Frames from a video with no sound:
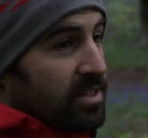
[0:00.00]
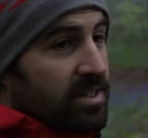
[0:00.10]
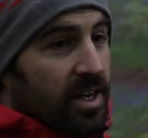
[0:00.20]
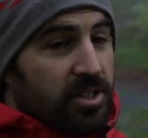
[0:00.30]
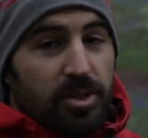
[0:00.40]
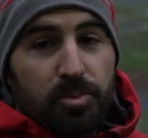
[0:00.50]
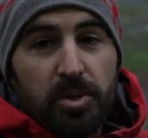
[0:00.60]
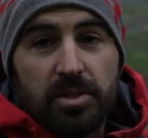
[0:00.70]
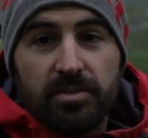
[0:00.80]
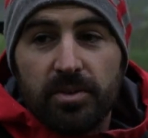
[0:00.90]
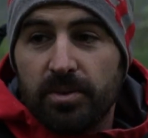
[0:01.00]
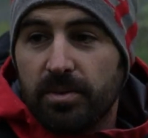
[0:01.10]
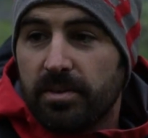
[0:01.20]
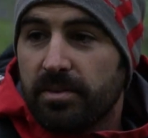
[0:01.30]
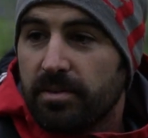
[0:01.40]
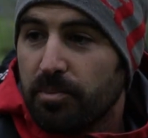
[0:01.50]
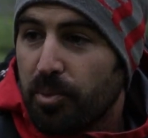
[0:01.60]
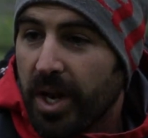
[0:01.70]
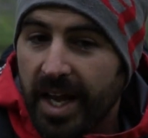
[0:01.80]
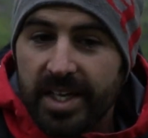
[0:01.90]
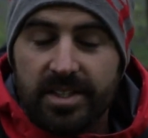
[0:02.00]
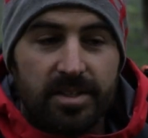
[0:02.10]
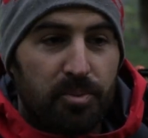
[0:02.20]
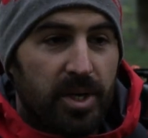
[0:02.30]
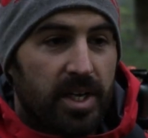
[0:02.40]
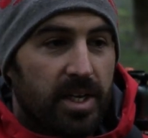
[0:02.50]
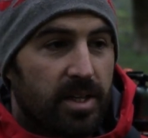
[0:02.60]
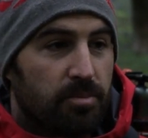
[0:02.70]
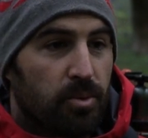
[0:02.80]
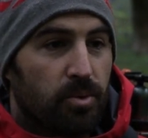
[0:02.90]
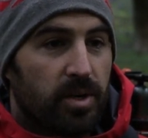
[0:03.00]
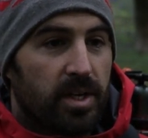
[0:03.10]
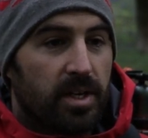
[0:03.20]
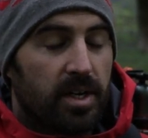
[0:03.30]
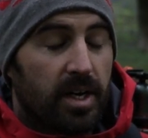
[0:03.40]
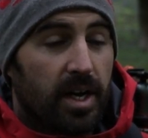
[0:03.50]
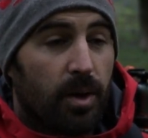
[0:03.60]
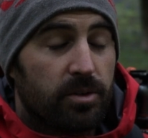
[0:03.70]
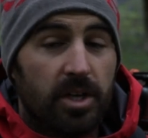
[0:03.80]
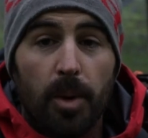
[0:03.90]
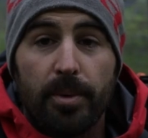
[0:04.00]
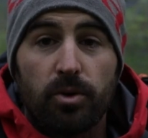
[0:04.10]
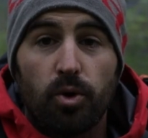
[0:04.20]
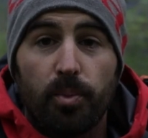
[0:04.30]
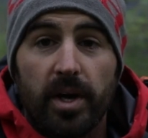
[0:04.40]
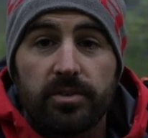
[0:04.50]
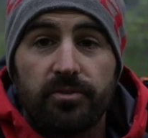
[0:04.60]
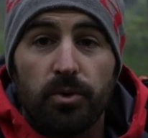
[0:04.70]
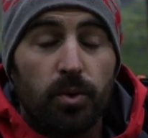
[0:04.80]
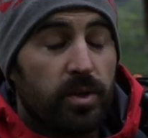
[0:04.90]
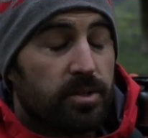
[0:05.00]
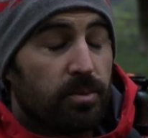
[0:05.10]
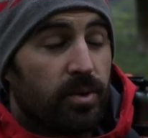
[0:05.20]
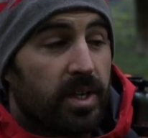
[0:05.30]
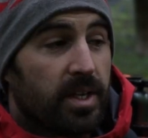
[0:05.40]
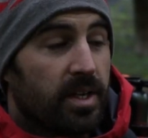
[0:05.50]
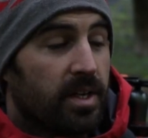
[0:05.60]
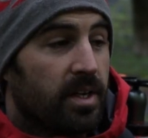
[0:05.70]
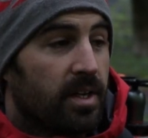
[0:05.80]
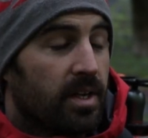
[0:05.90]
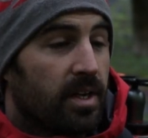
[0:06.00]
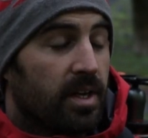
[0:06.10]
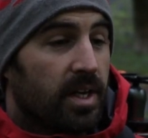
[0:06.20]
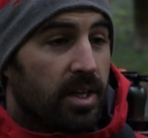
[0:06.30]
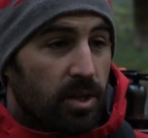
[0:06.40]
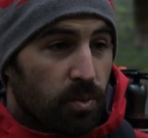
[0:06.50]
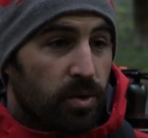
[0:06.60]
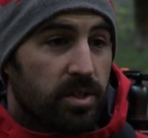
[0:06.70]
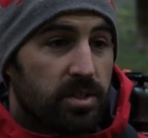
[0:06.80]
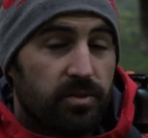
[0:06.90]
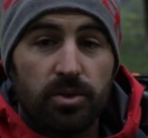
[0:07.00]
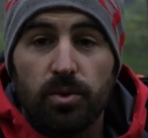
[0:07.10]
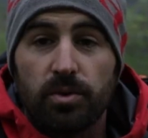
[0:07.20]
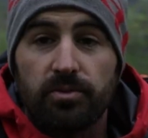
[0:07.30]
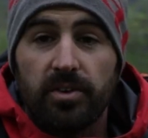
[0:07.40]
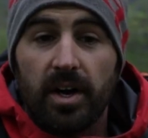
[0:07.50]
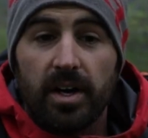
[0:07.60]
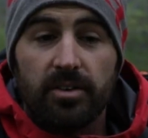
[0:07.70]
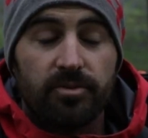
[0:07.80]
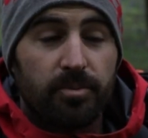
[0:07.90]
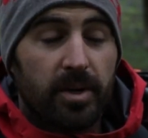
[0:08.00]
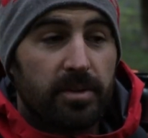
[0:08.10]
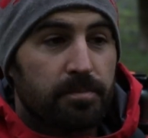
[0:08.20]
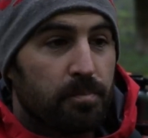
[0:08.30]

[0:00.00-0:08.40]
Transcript: is such a beautiful place to be in the morning. I was up at 4:15 this morning in the woods for 4:45, but